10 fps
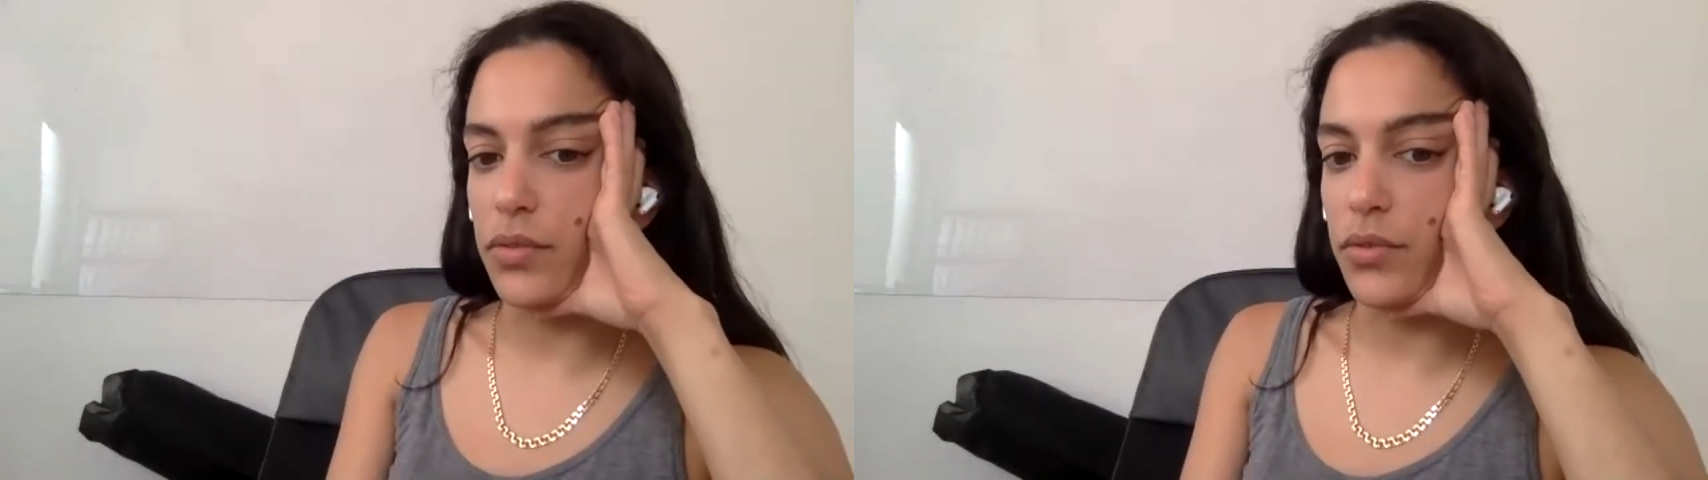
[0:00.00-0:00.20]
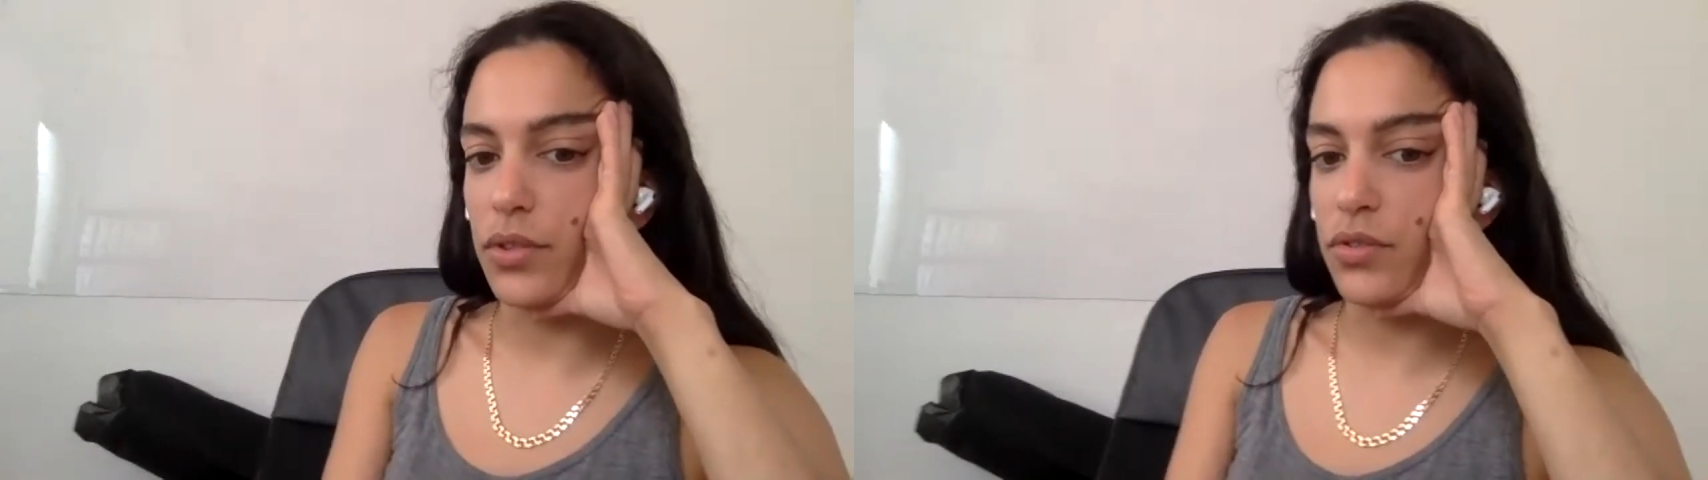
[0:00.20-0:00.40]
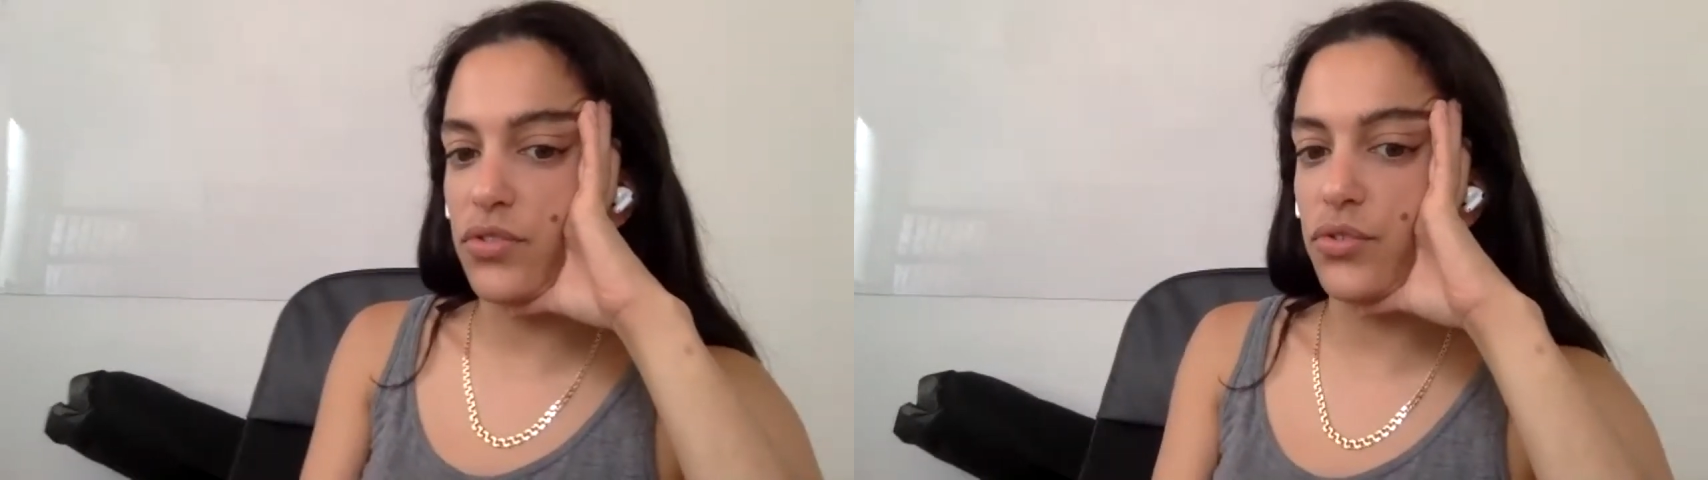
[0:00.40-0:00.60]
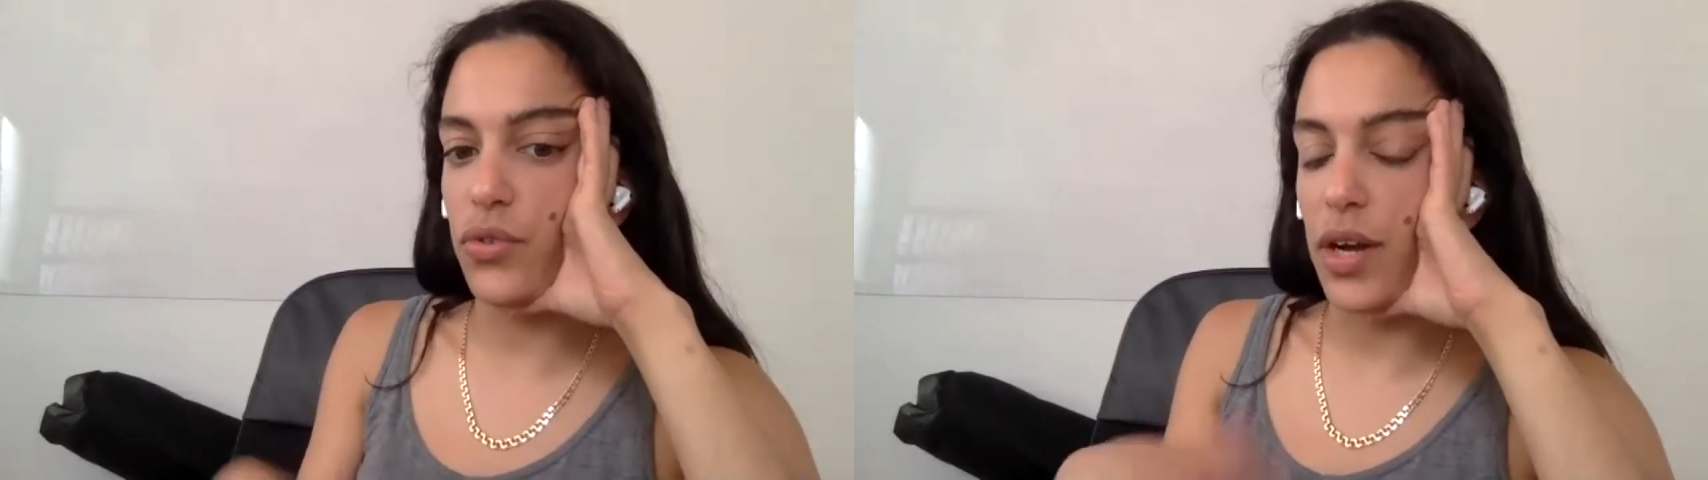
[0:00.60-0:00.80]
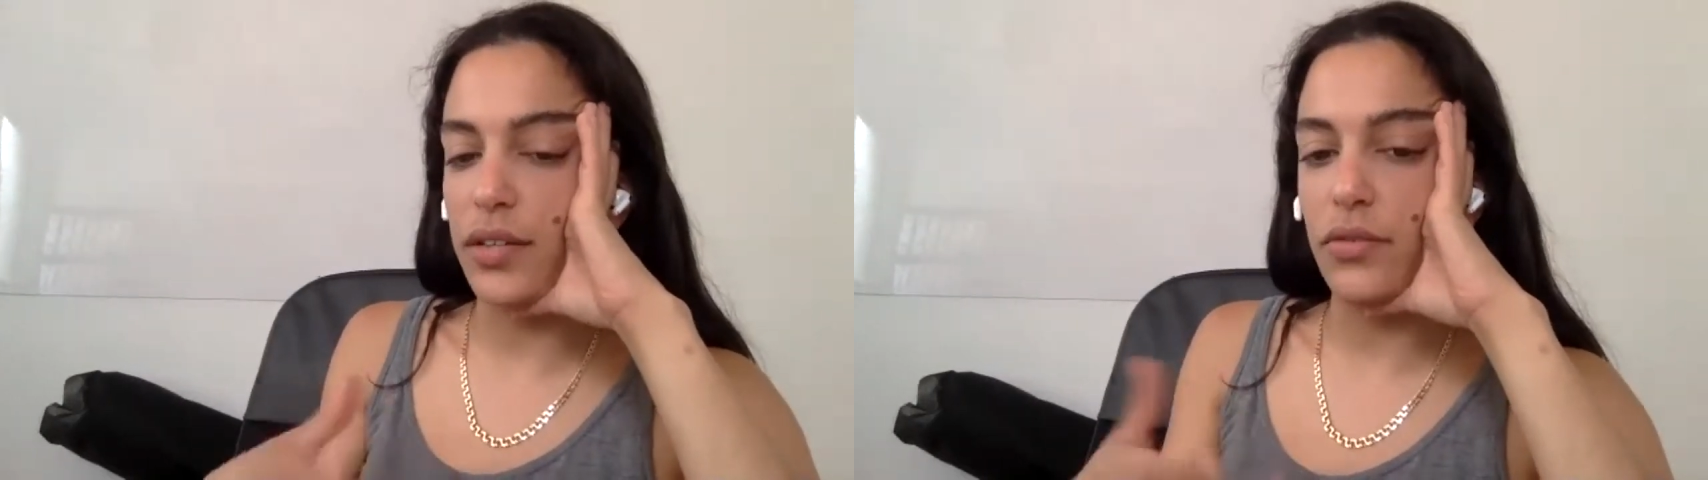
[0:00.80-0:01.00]
and you're not
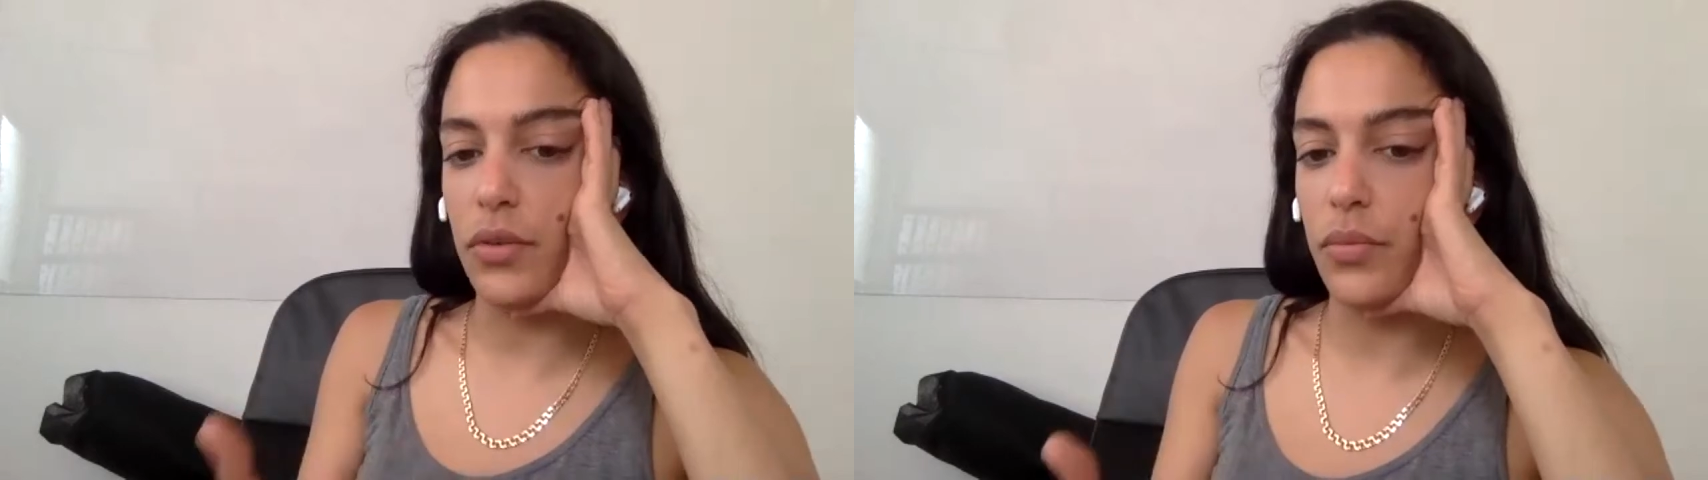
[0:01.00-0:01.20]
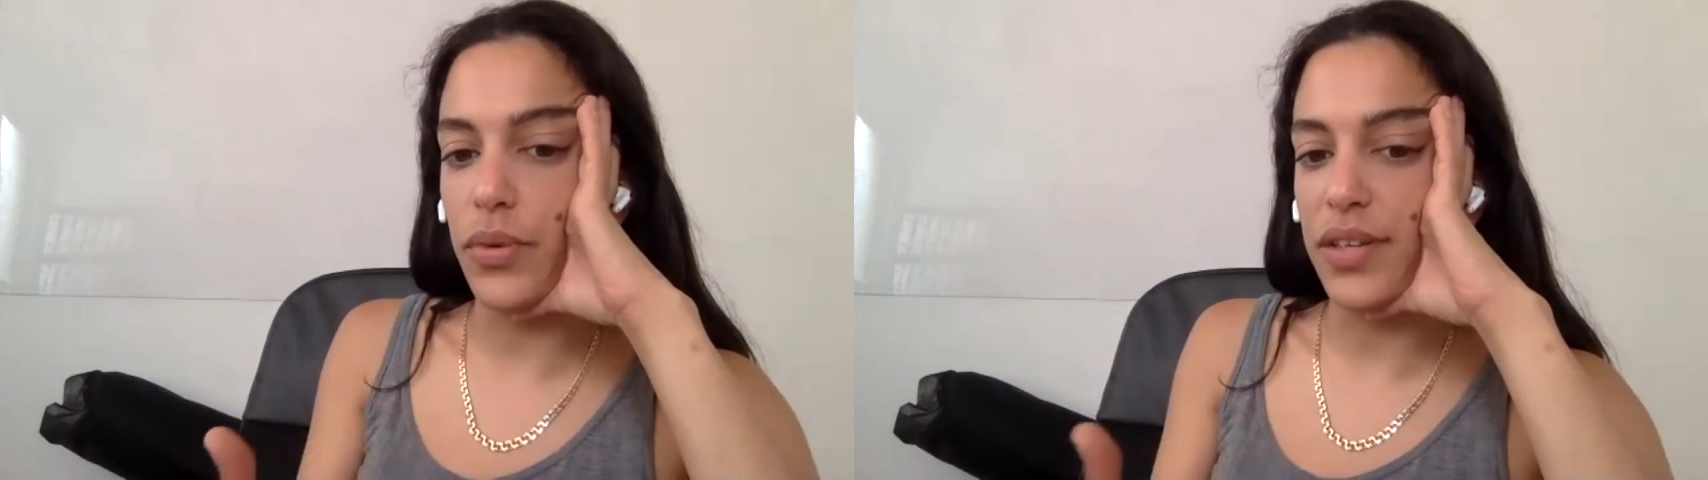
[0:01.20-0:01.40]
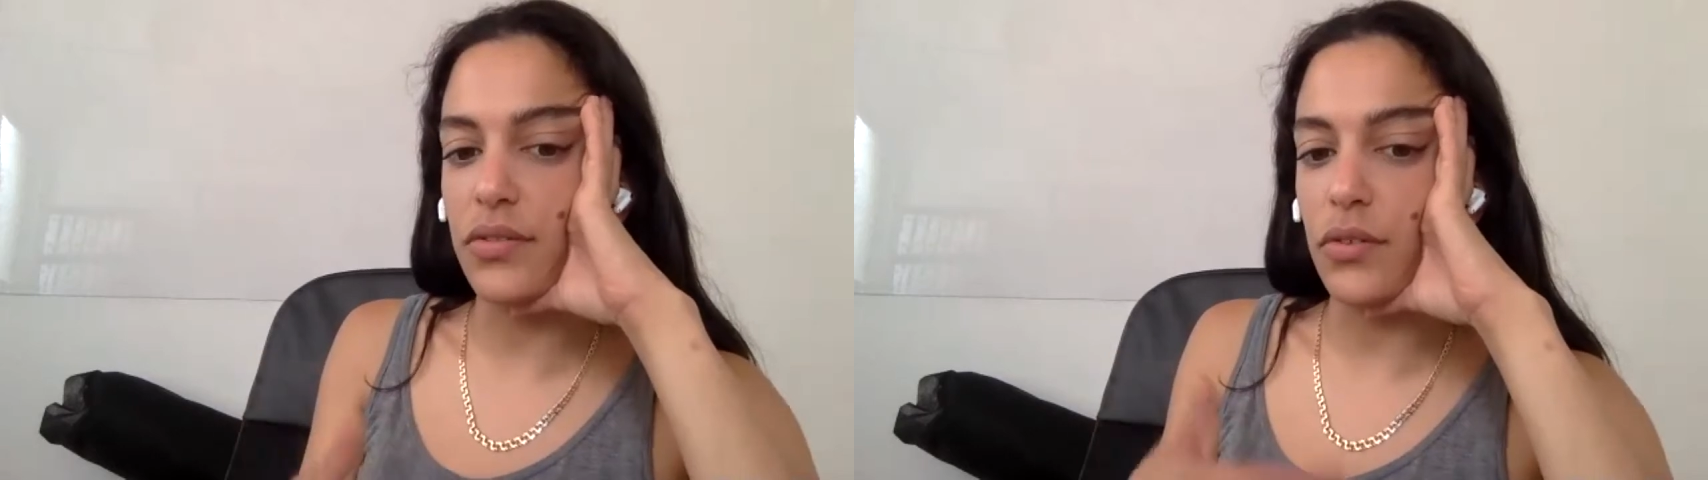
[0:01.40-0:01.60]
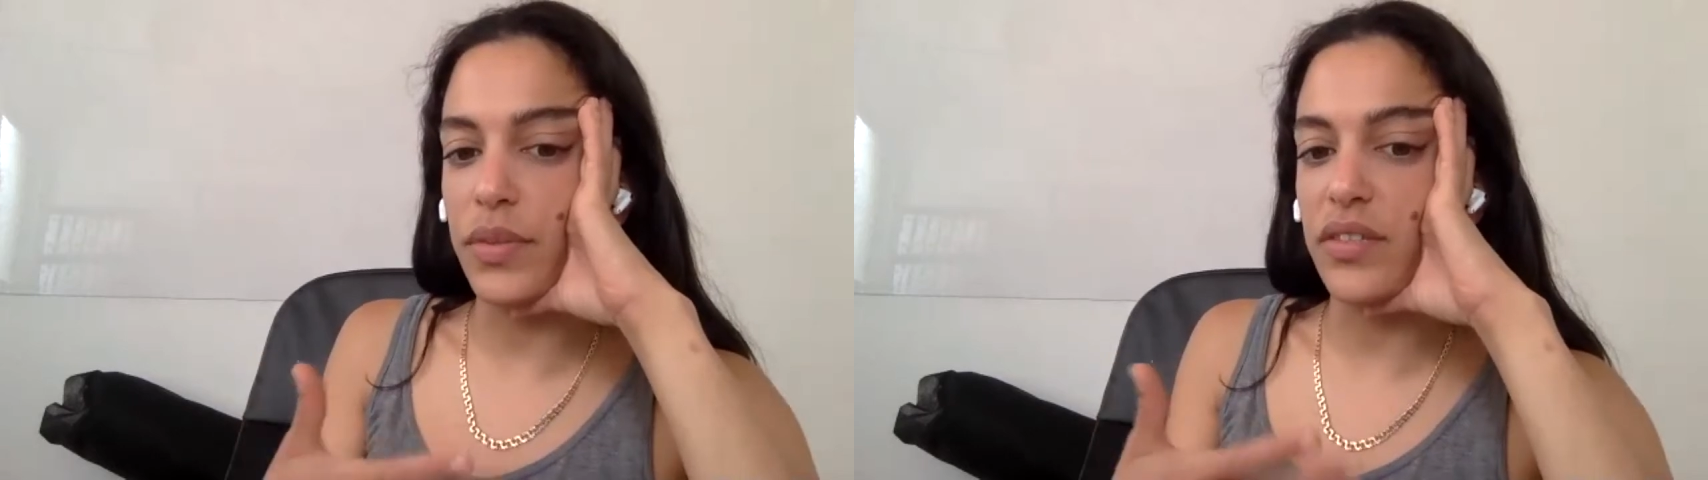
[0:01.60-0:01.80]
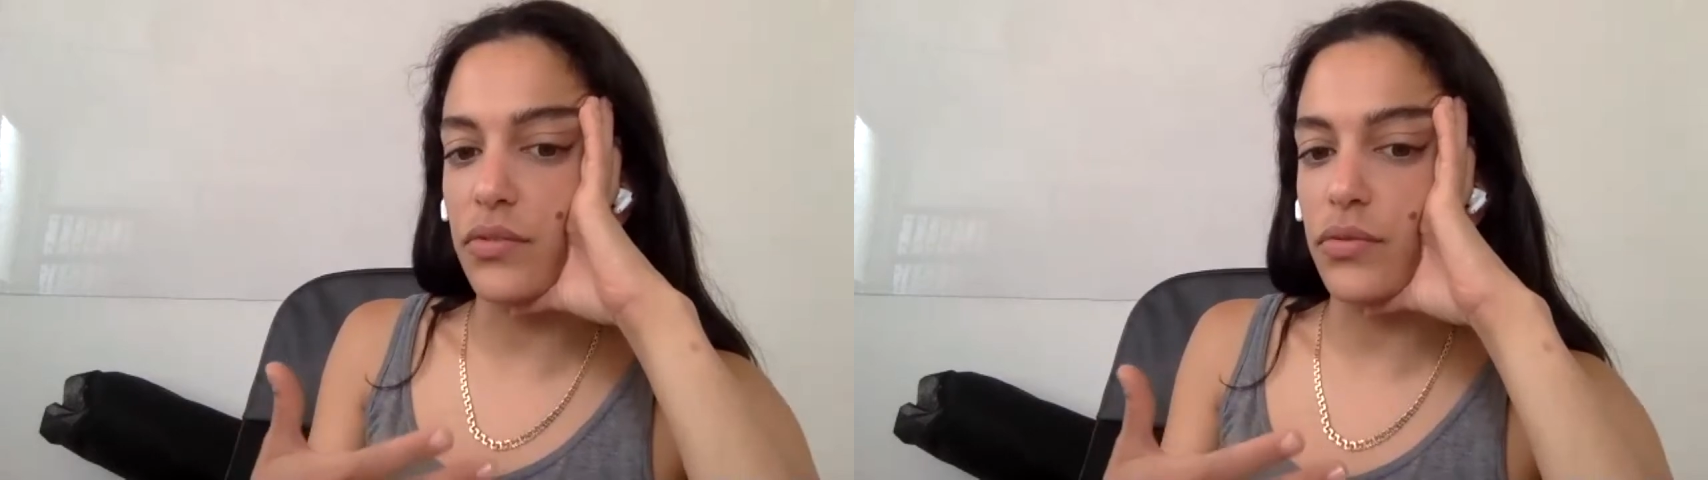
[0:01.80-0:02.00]
trying to impress
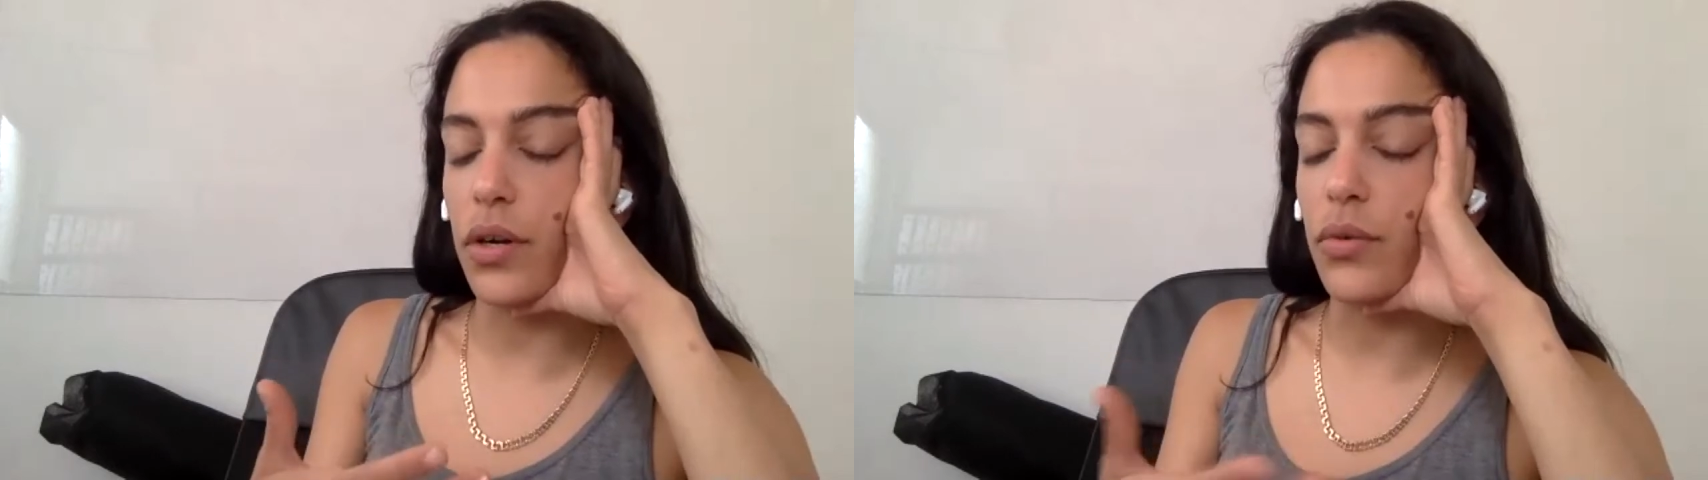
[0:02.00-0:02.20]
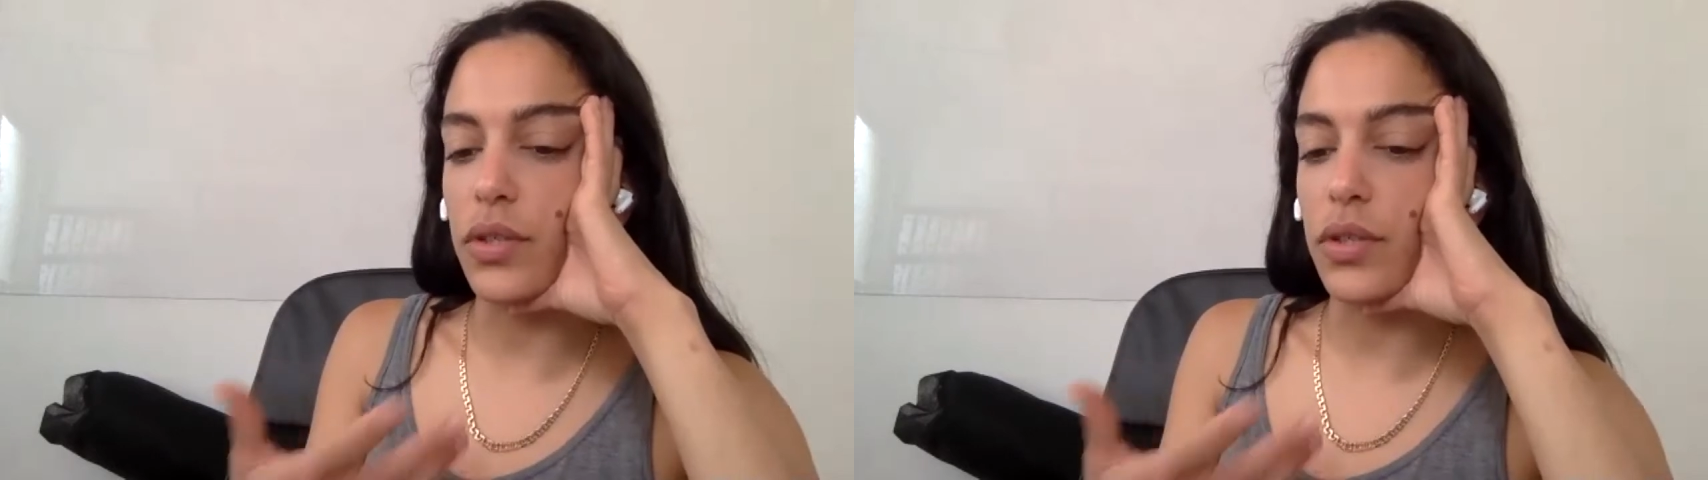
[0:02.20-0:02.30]
or be strong,